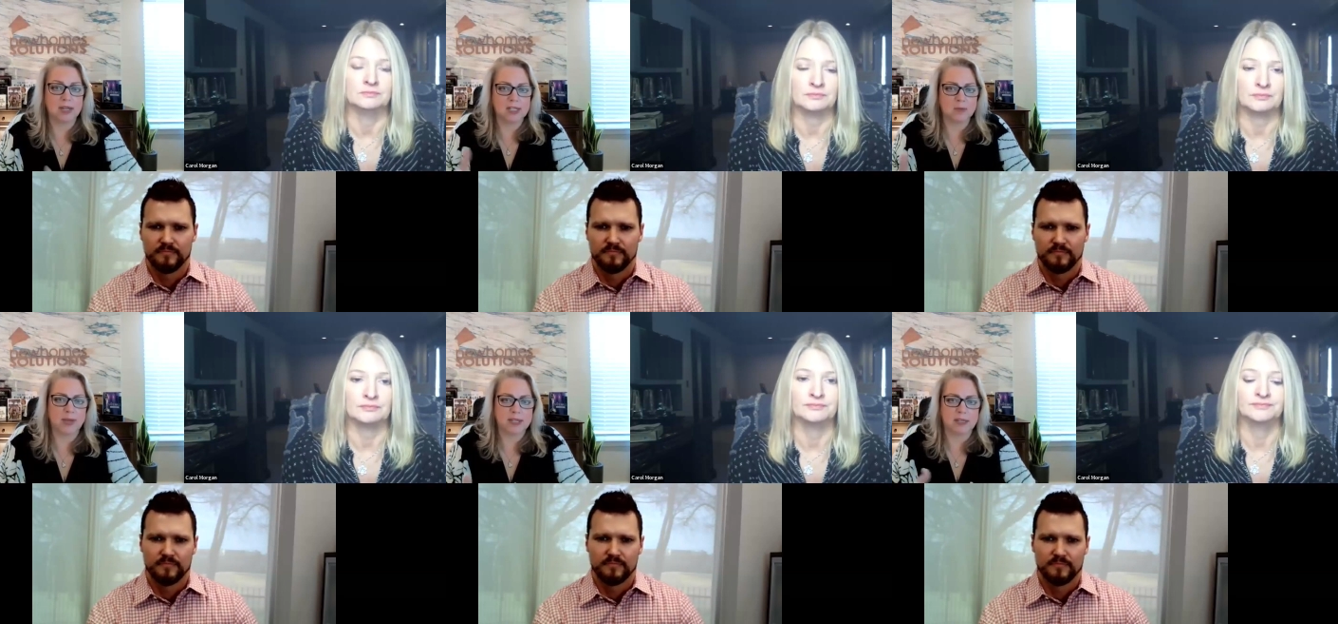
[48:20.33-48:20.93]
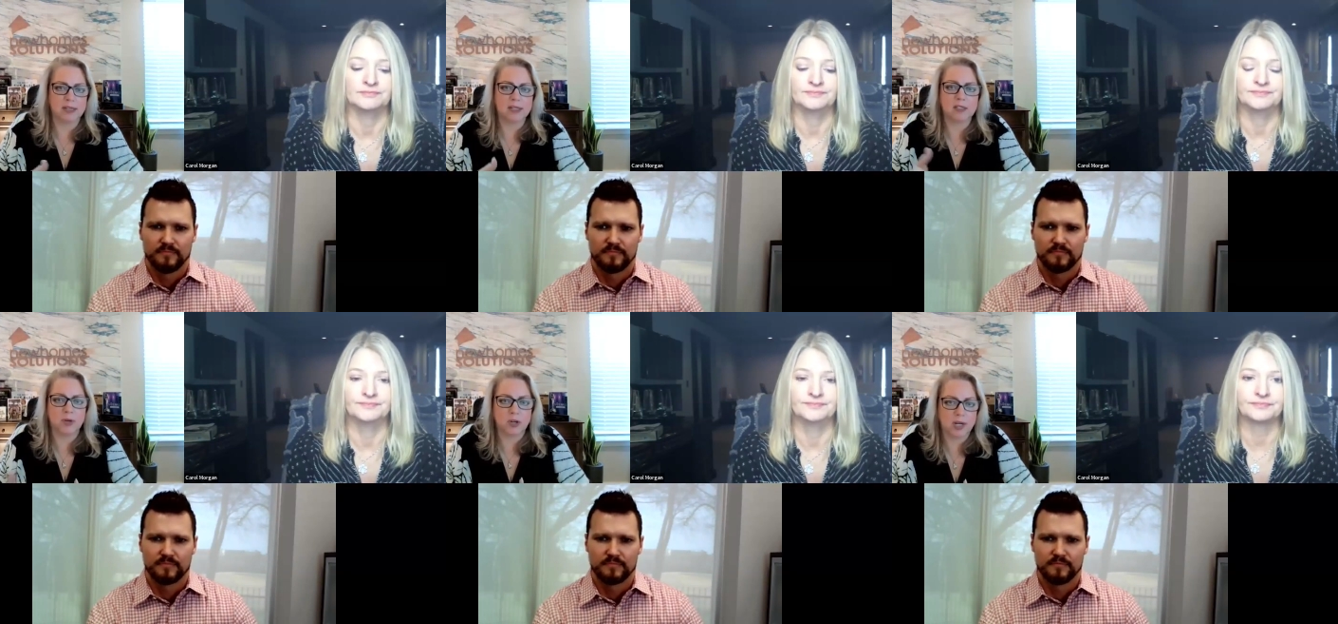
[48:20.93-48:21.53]
Speaker 1: unexpected
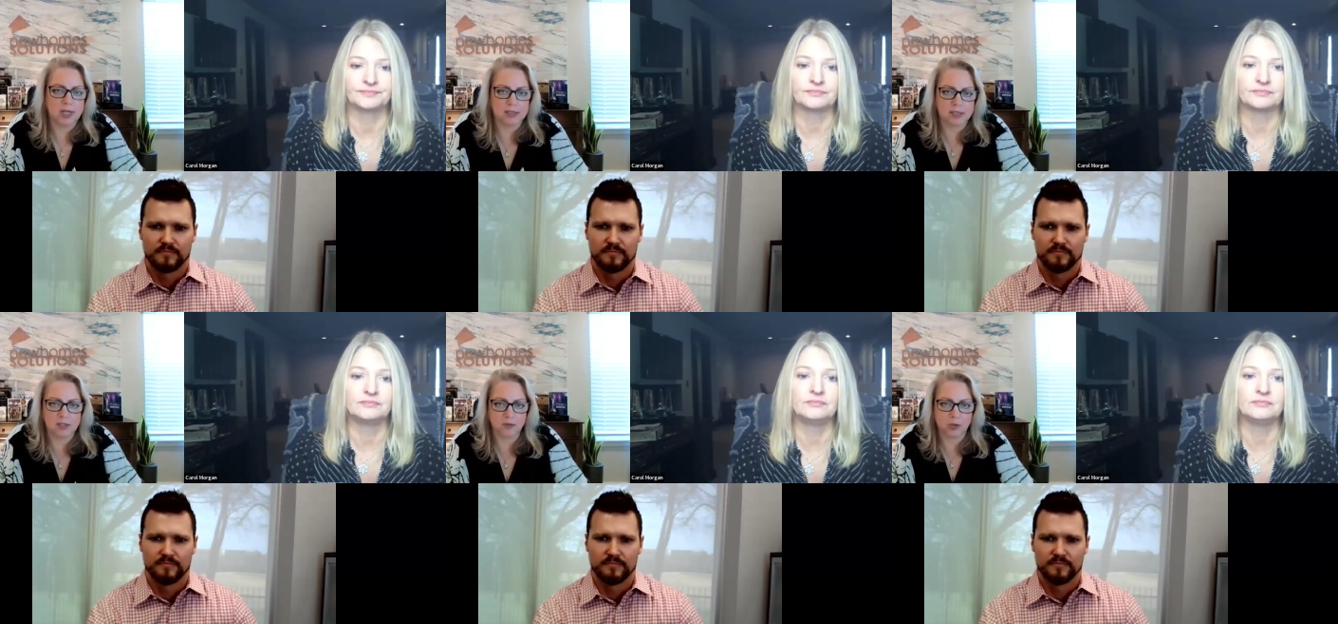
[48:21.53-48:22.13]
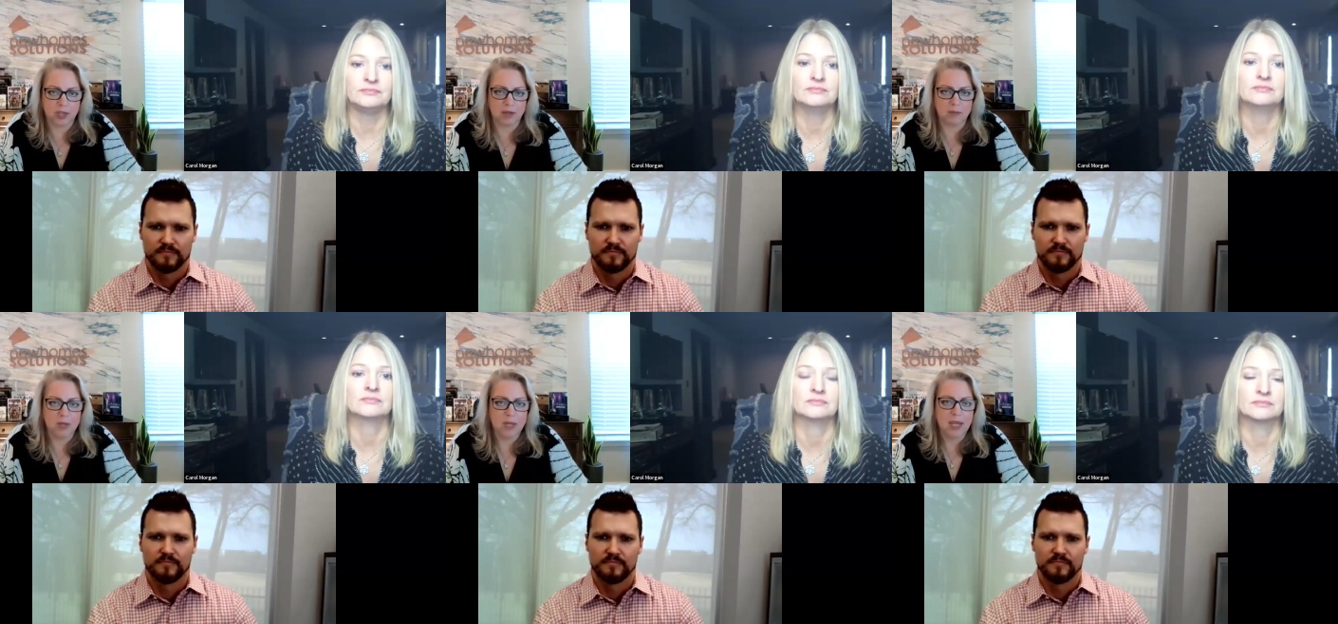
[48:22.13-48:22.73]
experiences for
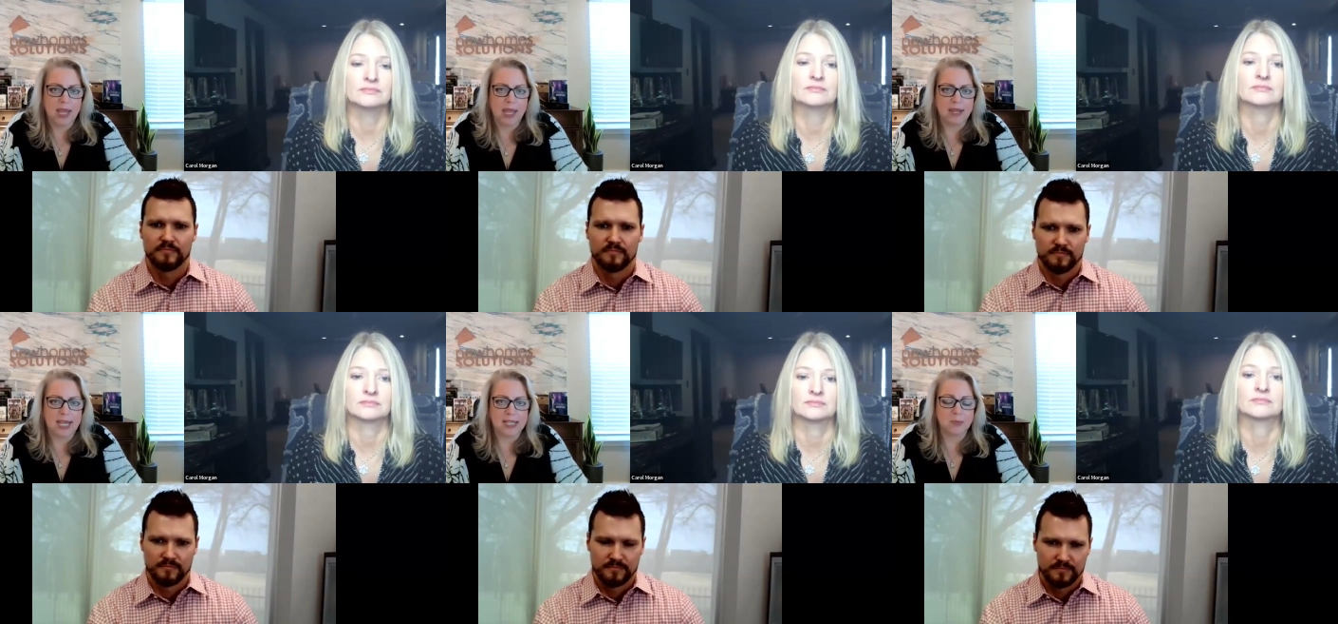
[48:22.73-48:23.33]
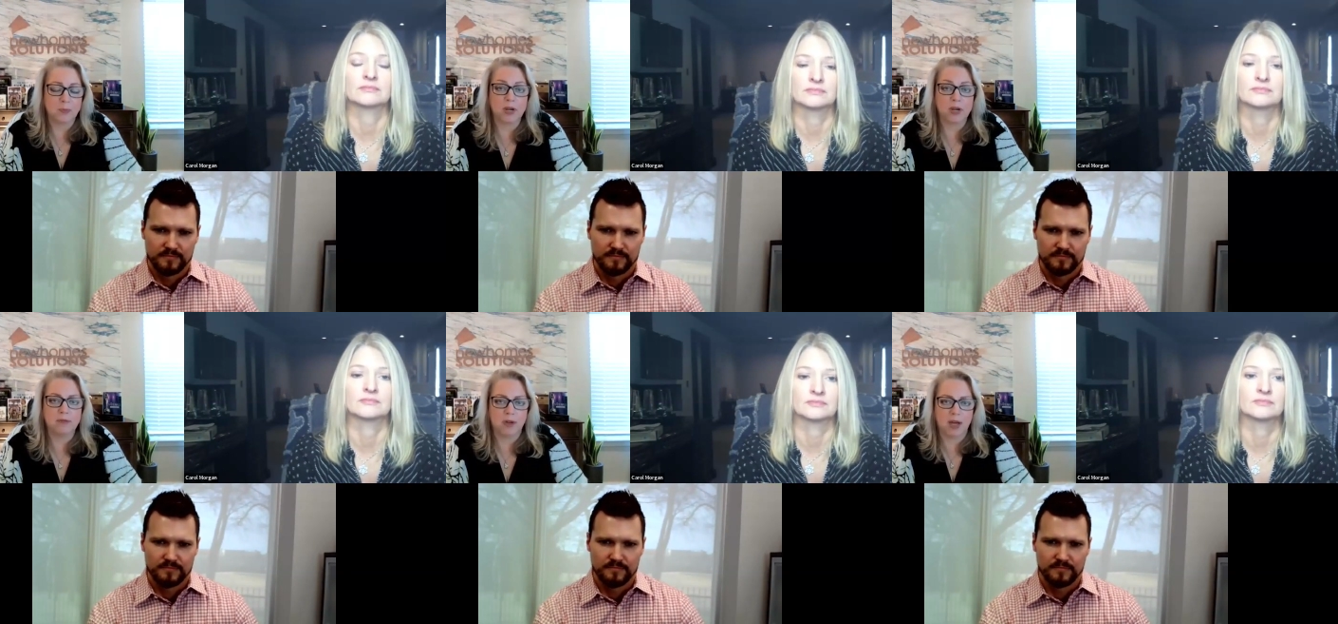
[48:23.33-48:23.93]
them, and that's
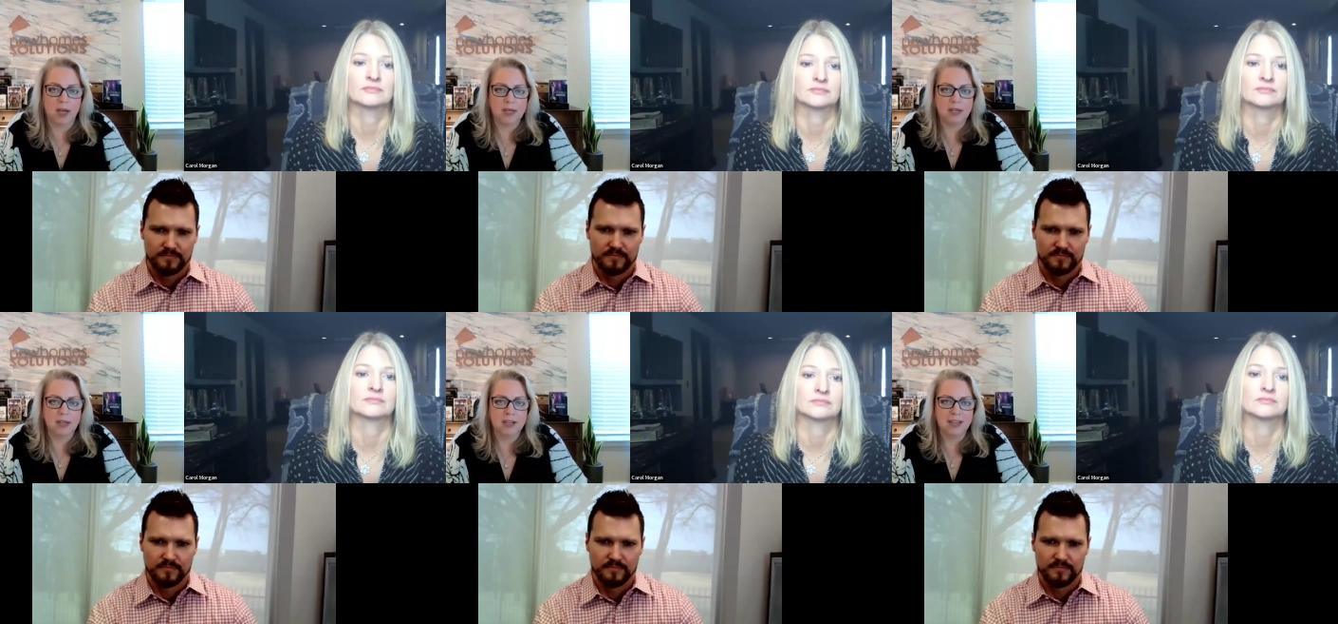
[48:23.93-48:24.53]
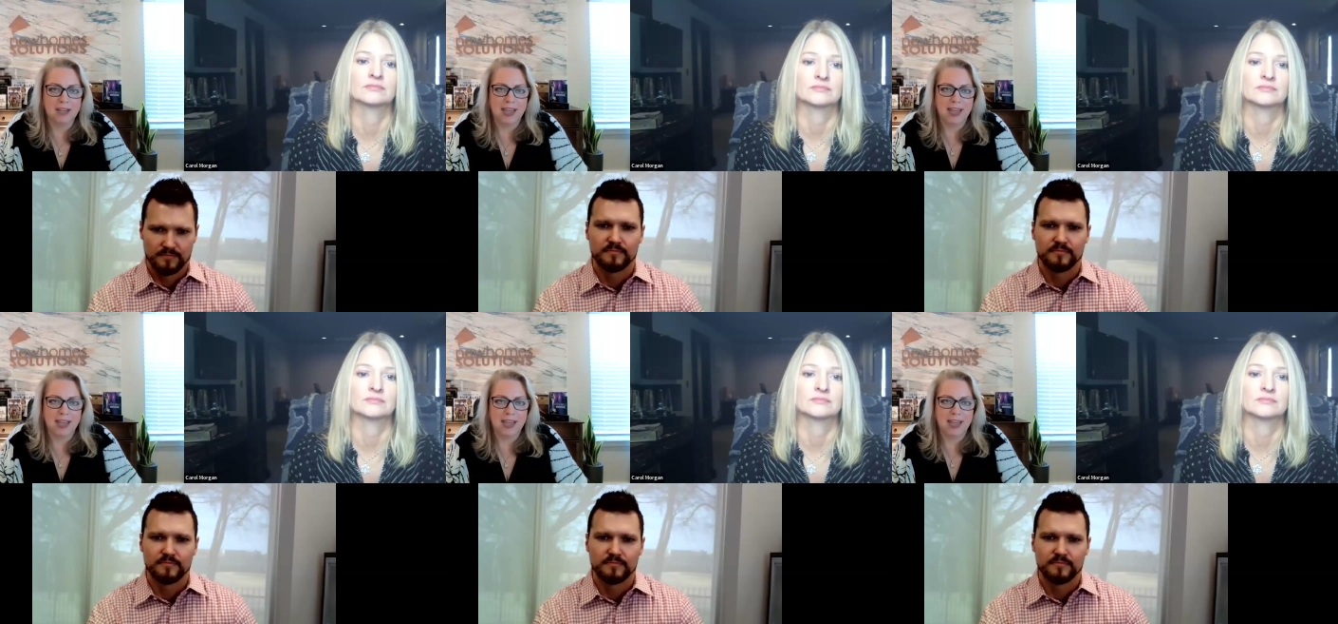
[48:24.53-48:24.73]
predefined,